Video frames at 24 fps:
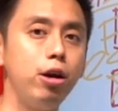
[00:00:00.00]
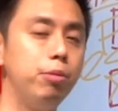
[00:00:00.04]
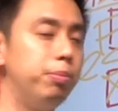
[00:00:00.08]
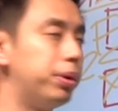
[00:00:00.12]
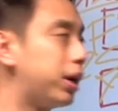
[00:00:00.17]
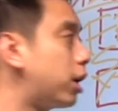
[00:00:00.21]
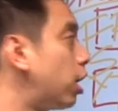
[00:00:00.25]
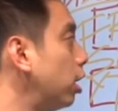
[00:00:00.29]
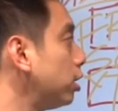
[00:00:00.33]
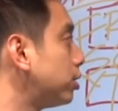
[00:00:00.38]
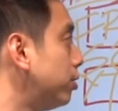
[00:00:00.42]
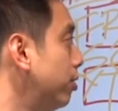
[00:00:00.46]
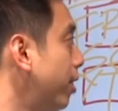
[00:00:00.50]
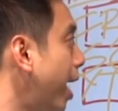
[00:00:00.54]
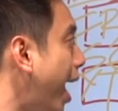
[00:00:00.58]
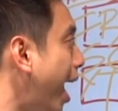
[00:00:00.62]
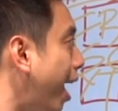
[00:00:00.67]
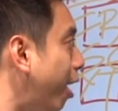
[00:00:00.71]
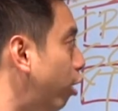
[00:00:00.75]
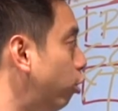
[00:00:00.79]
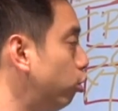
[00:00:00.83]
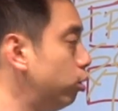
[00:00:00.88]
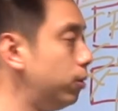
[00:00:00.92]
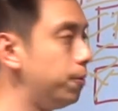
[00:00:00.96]
because
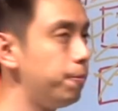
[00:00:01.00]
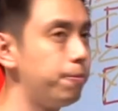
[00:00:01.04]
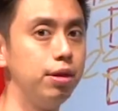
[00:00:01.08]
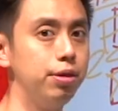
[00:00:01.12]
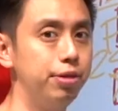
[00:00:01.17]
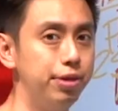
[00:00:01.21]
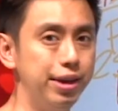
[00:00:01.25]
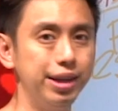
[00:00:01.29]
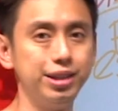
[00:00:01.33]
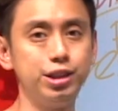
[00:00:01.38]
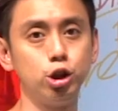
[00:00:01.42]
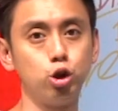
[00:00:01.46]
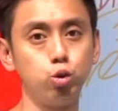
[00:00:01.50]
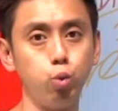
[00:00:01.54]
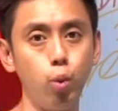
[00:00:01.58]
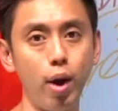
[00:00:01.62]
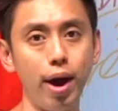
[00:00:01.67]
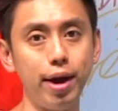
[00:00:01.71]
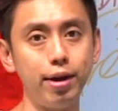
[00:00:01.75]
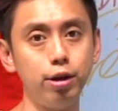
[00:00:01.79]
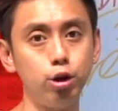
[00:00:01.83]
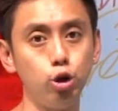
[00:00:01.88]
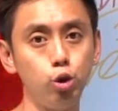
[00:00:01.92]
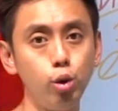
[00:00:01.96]
now this is
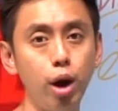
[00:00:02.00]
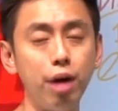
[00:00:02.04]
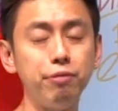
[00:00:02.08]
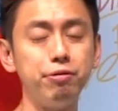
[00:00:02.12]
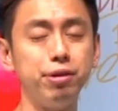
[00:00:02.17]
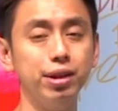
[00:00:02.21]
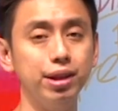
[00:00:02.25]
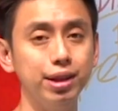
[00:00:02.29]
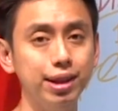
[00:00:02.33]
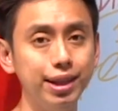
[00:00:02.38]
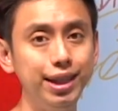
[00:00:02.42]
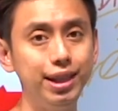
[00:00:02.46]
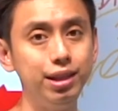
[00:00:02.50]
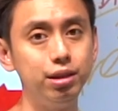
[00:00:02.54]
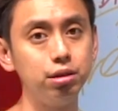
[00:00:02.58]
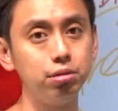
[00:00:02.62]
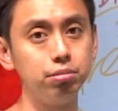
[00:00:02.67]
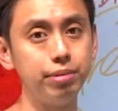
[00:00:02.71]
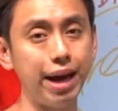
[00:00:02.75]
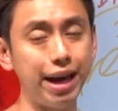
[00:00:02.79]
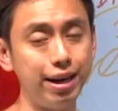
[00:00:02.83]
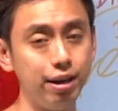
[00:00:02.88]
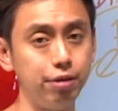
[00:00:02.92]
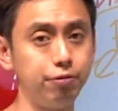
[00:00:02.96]
when you have a lead,
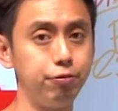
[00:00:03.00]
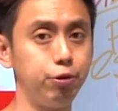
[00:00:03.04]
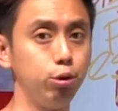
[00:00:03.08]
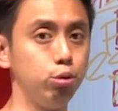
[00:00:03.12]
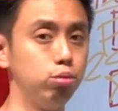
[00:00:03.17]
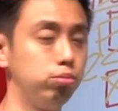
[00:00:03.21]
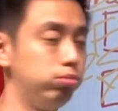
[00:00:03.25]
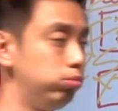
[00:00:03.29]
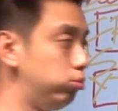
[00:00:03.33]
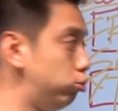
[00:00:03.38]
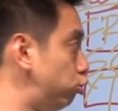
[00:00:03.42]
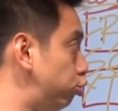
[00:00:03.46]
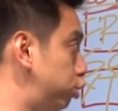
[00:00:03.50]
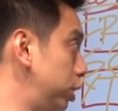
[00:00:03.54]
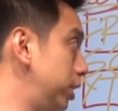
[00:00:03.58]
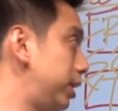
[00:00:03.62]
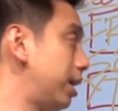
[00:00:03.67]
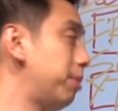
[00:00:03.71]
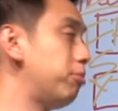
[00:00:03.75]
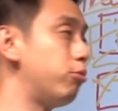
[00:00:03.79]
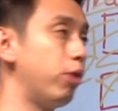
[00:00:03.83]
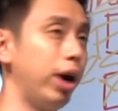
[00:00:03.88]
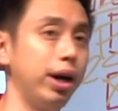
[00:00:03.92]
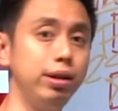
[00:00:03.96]
and if you treat
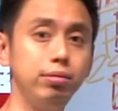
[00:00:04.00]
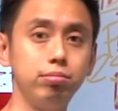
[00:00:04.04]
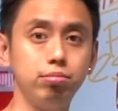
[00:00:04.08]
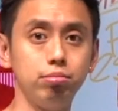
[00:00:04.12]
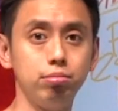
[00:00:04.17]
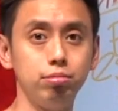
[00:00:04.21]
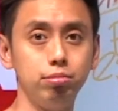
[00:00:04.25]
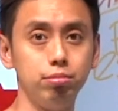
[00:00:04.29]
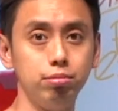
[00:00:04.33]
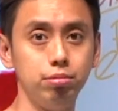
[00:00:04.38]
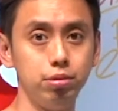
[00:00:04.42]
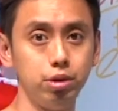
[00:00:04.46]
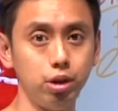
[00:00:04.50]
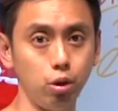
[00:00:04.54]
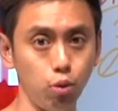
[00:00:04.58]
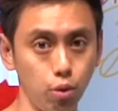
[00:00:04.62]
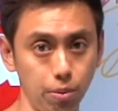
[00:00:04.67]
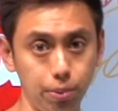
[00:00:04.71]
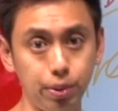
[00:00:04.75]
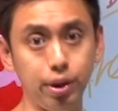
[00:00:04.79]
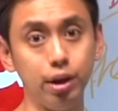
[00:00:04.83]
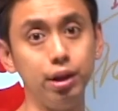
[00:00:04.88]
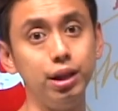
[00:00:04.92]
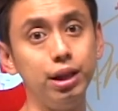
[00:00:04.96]
them right, they will
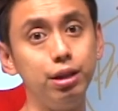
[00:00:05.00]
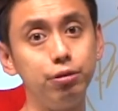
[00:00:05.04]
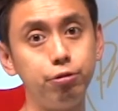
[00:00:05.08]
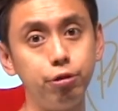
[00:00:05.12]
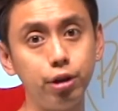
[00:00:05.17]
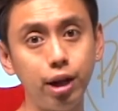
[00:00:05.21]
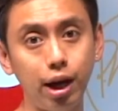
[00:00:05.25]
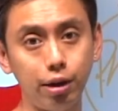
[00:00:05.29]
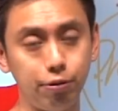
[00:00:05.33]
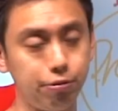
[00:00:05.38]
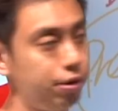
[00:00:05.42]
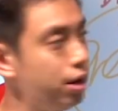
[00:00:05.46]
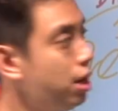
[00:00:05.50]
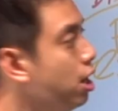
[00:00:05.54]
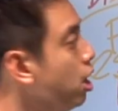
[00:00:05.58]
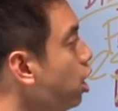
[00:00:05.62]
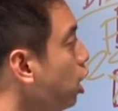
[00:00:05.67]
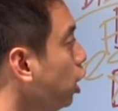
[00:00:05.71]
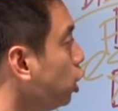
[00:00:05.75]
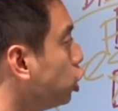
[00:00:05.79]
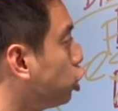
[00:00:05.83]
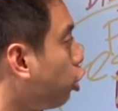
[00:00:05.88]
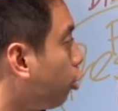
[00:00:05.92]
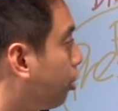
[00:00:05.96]
be a lead for life.
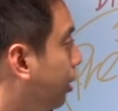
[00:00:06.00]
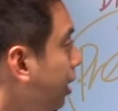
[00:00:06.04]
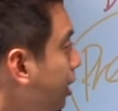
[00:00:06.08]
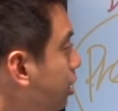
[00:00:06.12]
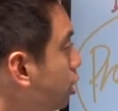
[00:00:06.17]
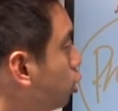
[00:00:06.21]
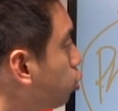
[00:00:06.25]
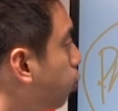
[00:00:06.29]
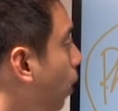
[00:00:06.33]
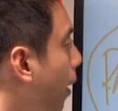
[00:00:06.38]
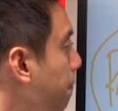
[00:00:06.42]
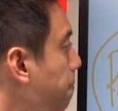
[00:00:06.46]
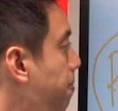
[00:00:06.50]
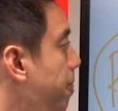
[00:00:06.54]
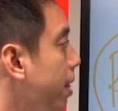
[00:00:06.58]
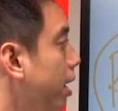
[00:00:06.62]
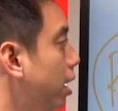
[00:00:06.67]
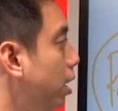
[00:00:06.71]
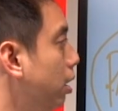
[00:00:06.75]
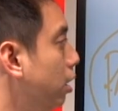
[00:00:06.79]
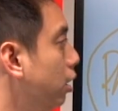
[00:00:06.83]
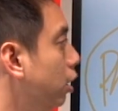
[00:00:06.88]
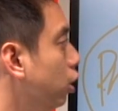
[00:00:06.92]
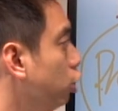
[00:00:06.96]
So this is when
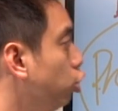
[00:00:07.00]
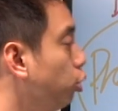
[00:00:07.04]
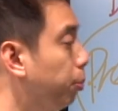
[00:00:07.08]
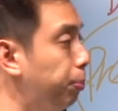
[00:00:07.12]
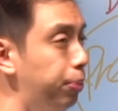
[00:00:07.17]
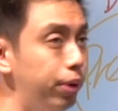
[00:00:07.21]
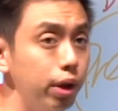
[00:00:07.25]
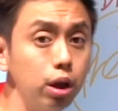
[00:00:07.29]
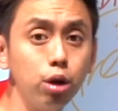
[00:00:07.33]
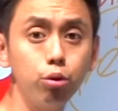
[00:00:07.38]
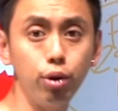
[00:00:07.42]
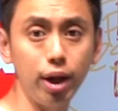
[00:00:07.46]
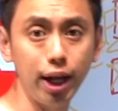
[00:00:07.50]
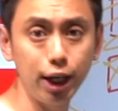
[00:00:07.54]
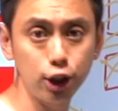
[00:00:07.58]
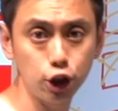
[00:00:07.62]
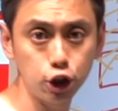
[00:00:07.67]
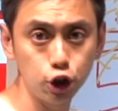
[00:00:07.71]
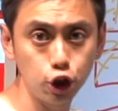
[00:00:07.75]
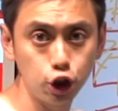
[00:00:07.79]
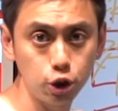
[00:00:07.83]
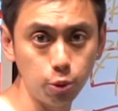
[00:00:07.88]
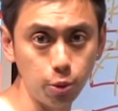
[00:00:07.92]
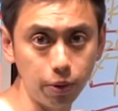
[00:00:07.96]
you build a
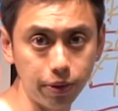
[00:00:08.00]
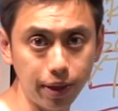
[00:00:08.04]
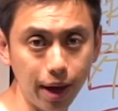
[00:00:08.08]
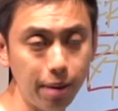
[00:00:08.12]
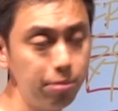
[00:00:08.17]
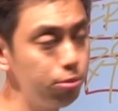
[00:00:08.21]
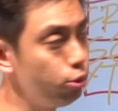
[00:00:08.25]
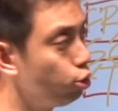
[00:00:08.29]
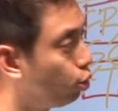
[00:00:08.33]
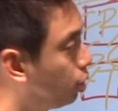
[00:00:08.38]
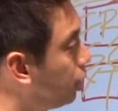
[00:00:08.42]
relationship with them. You